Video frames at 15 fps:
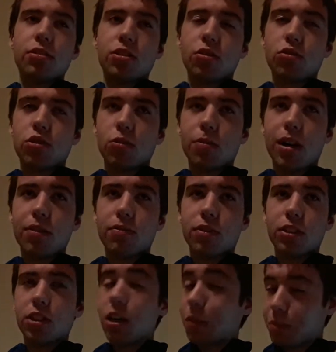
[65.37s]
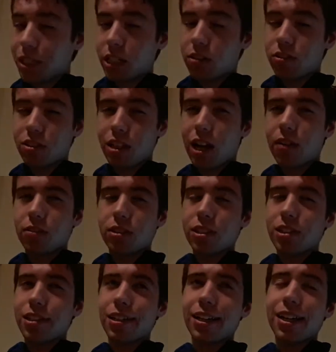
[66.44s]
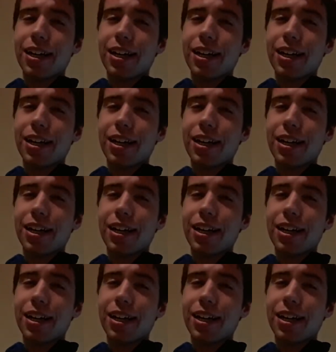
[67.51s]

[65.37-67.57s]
social welfare, job seekers allowance.